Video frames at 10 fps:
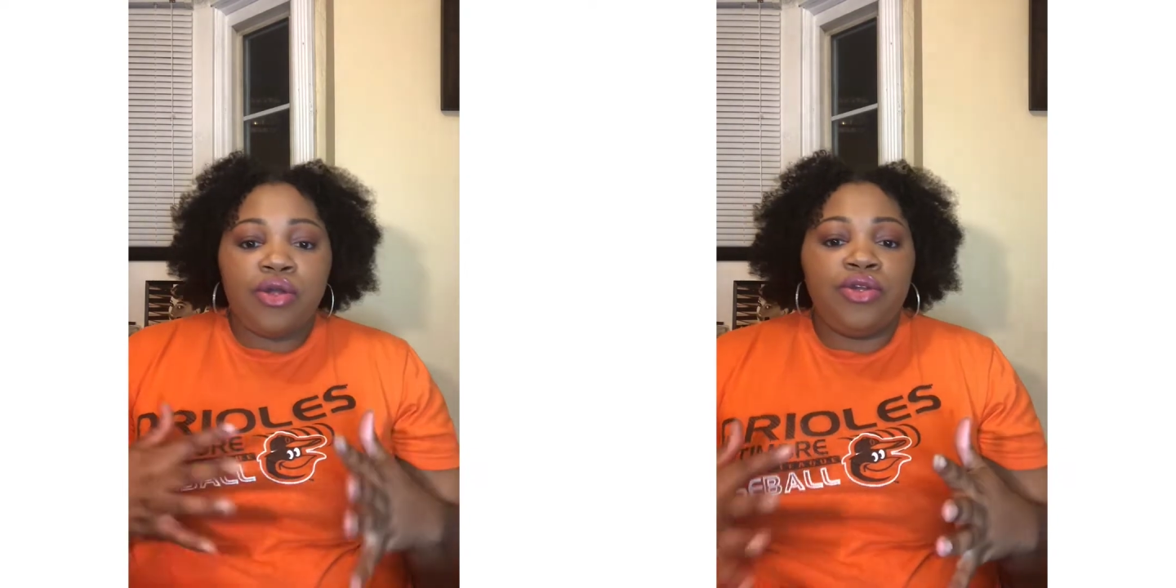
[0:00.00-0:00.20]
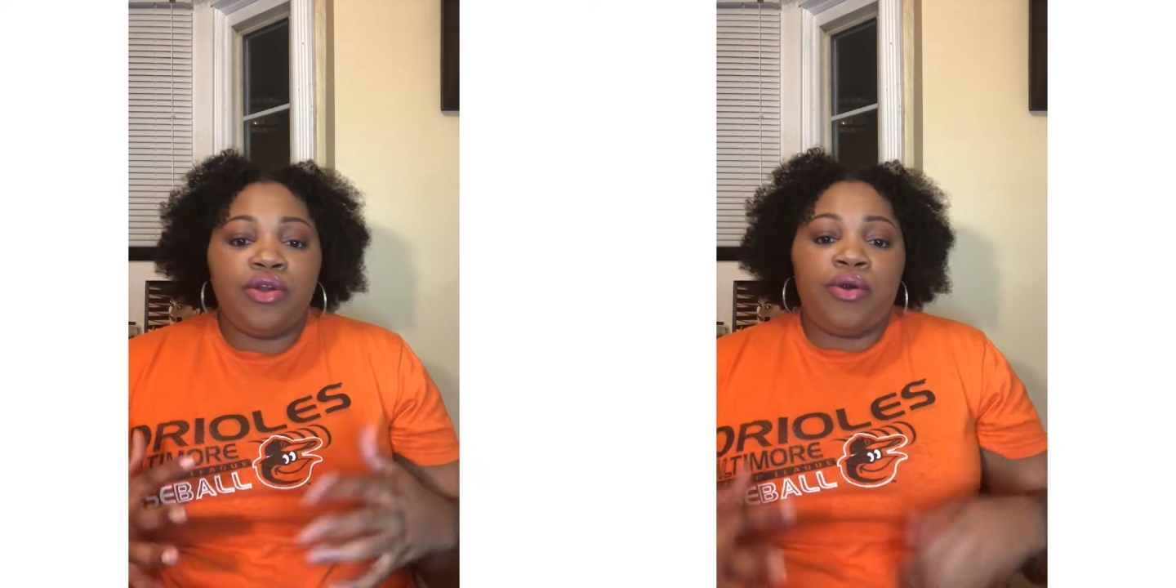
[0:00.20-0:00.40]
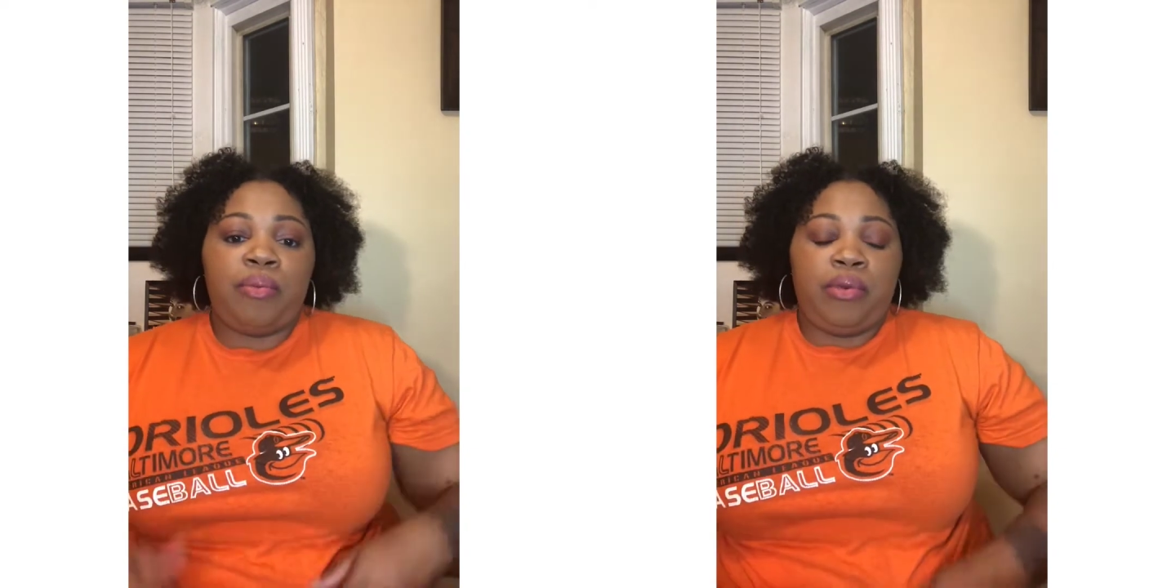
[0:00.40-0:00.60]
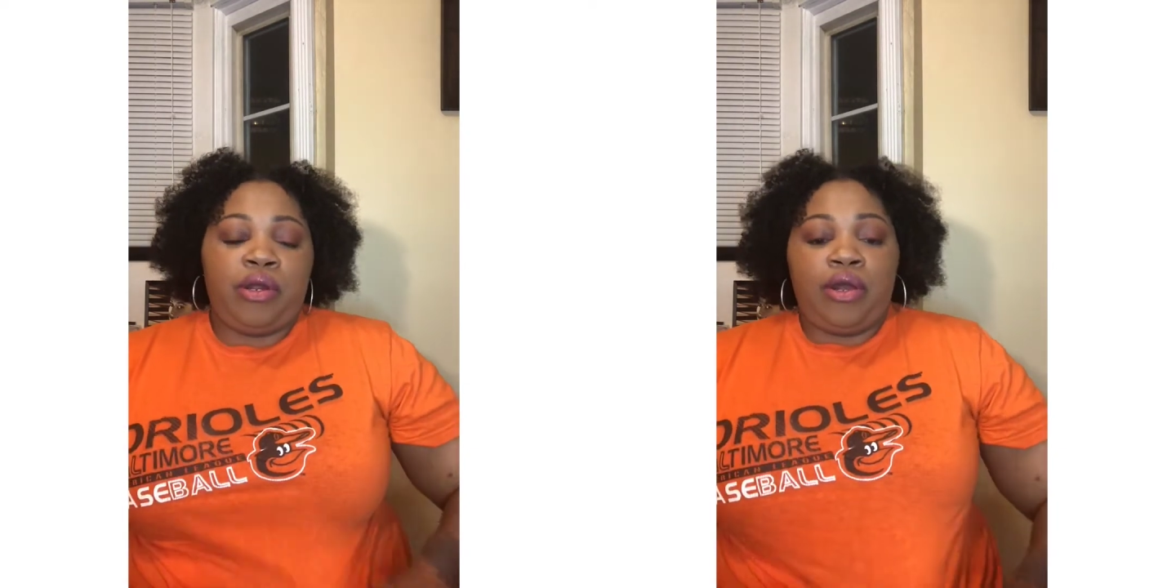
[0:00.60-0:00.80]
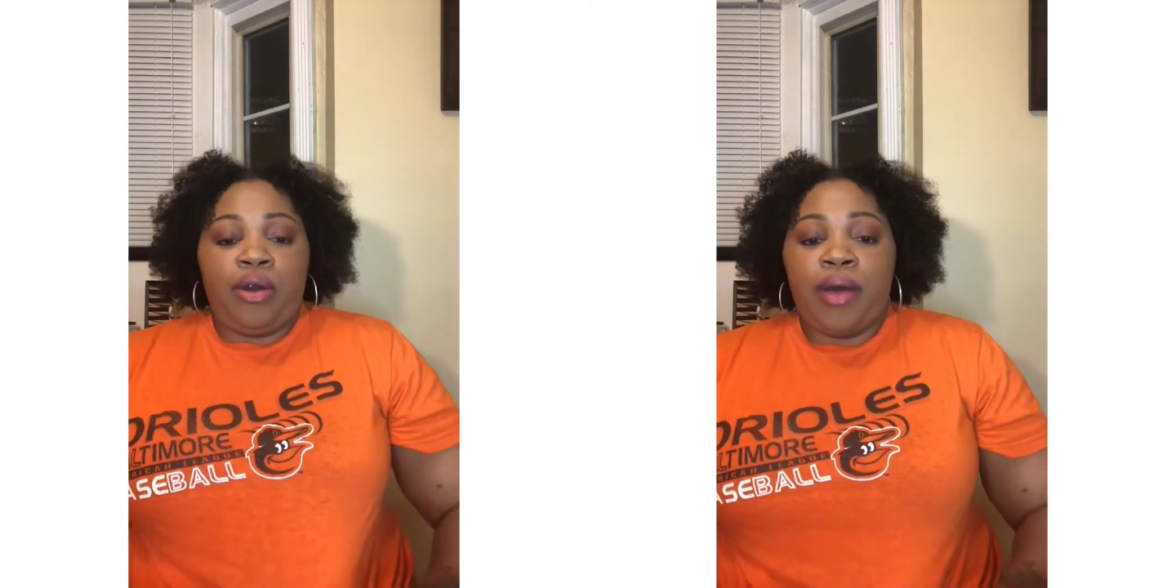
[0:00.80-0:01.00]
you know, I'm
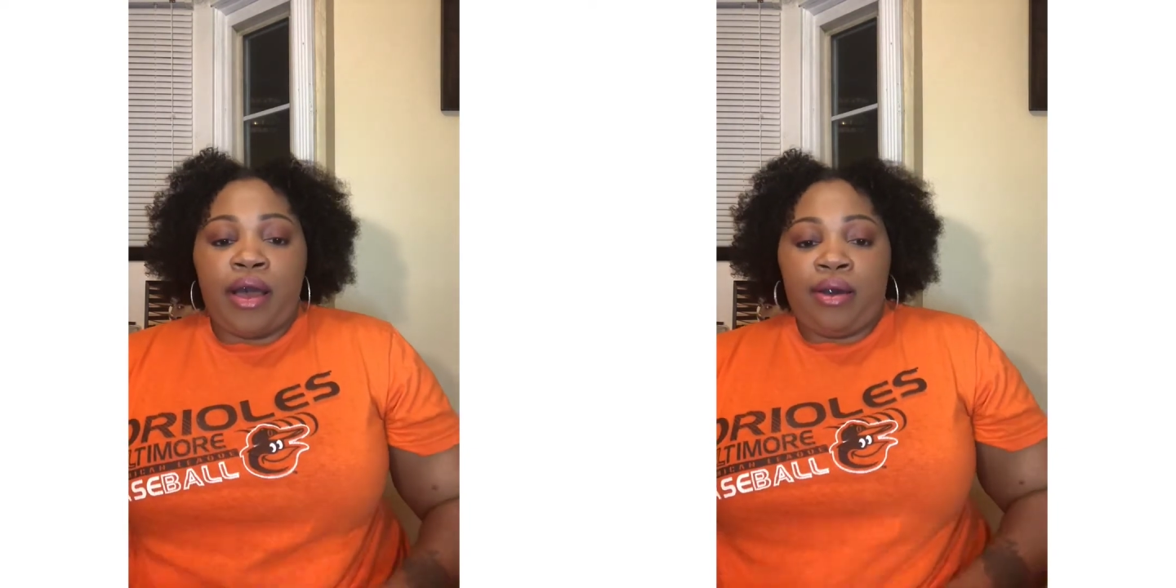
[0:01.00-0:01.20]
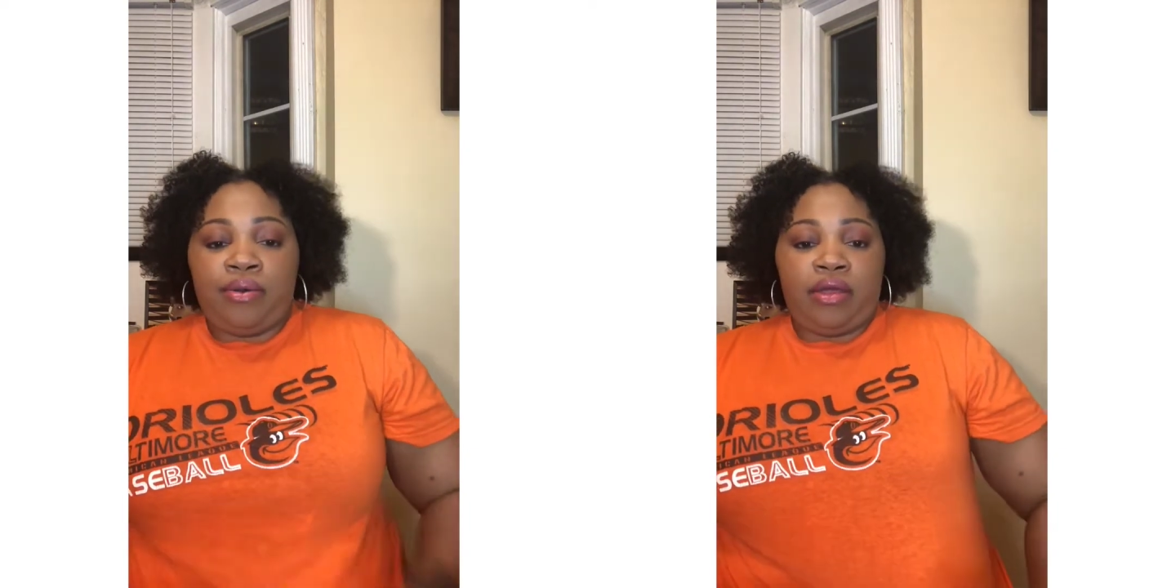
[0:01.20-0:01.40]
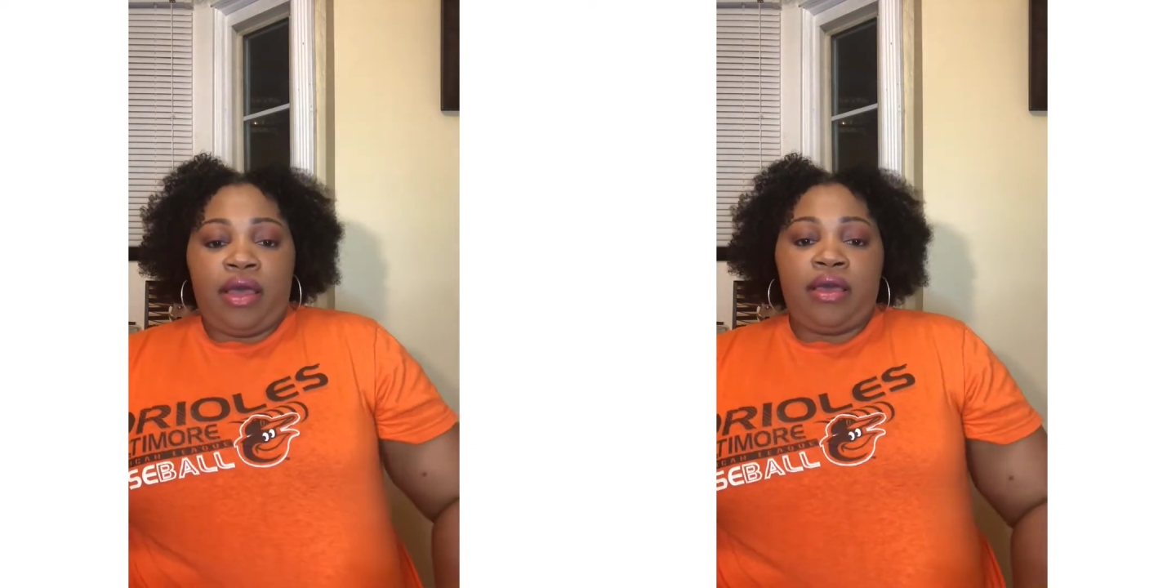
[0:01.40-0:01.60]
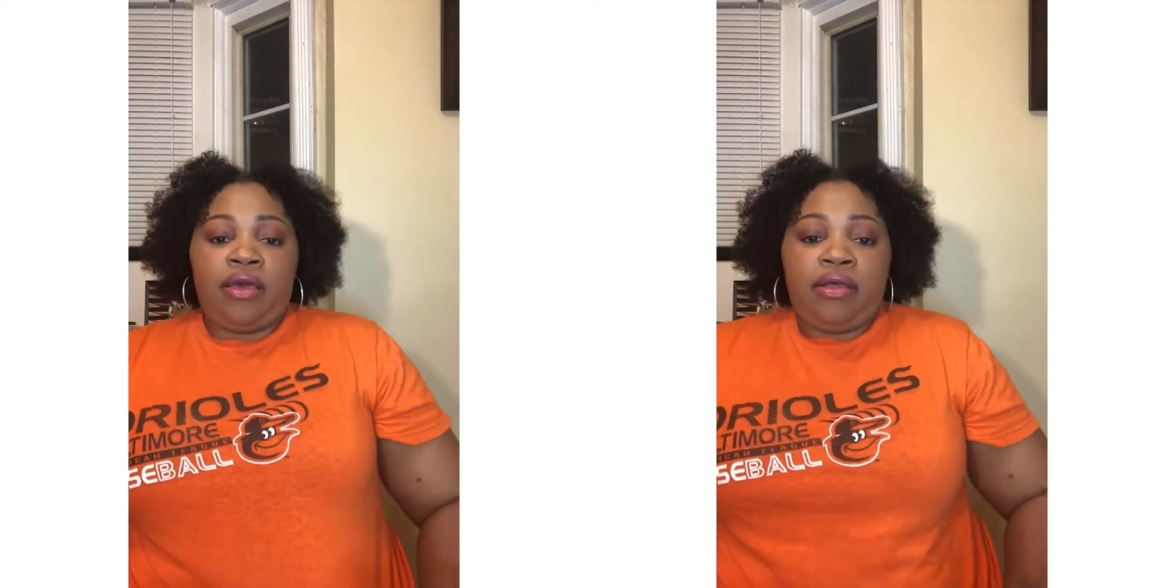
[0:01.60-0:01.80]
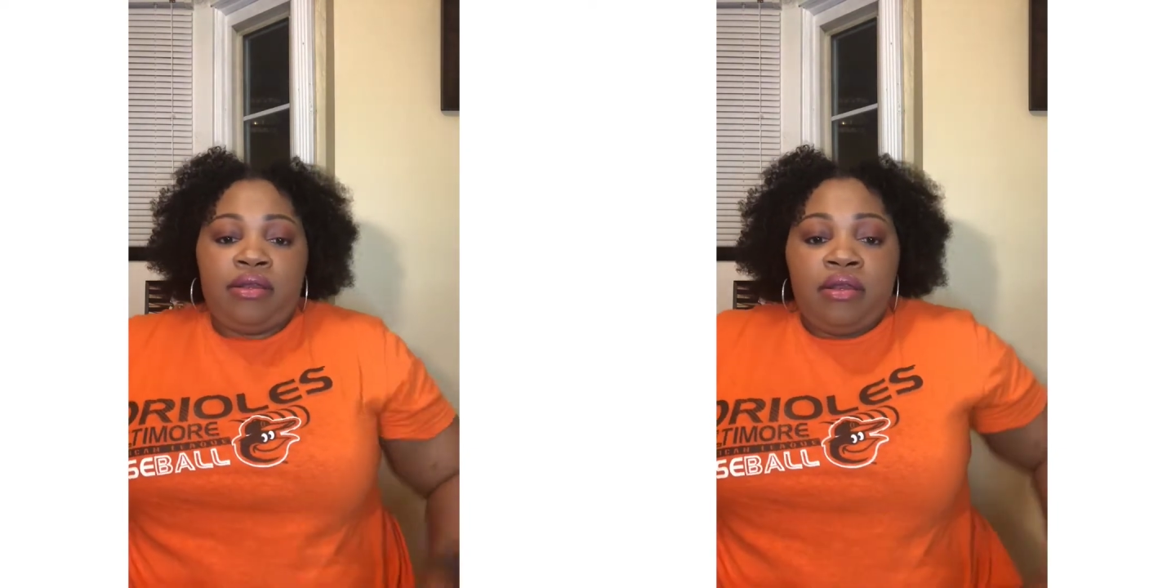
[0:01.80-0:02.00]
gonna go out
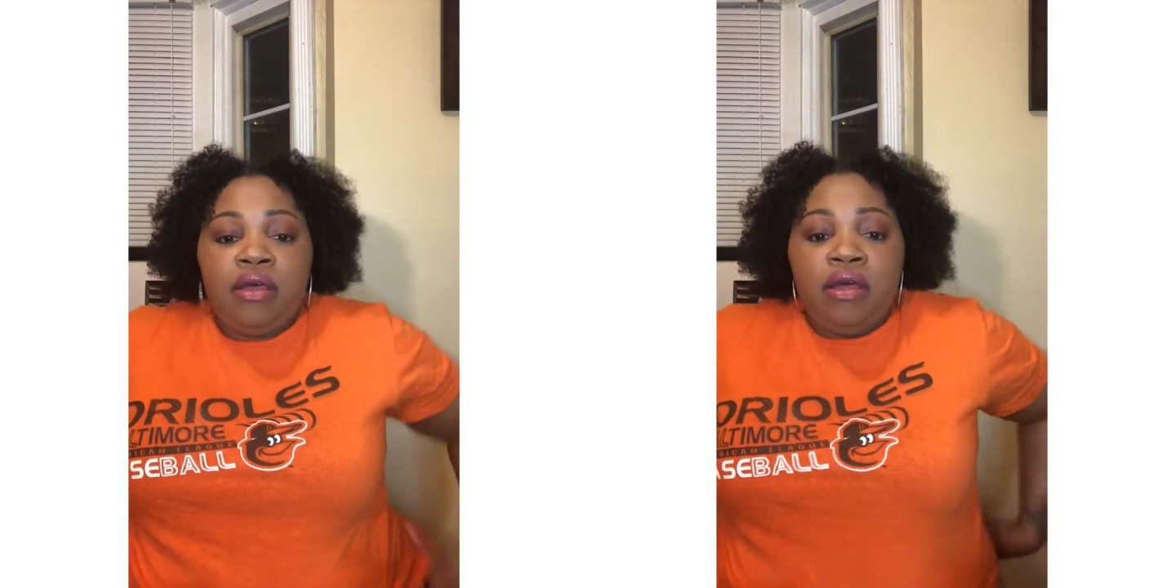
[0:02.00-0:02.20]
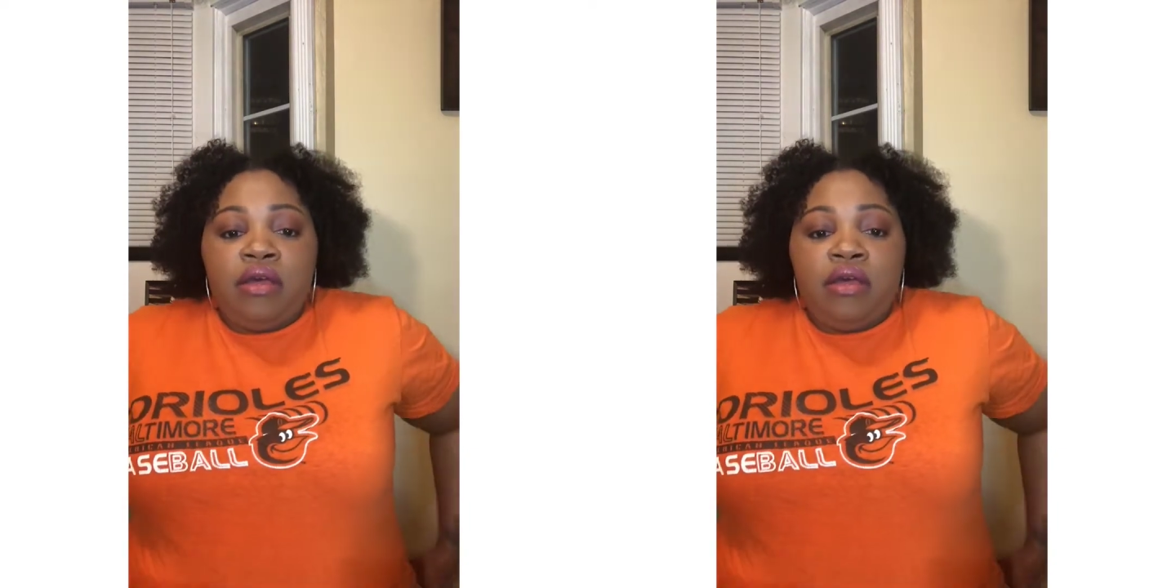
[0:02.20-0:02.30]
and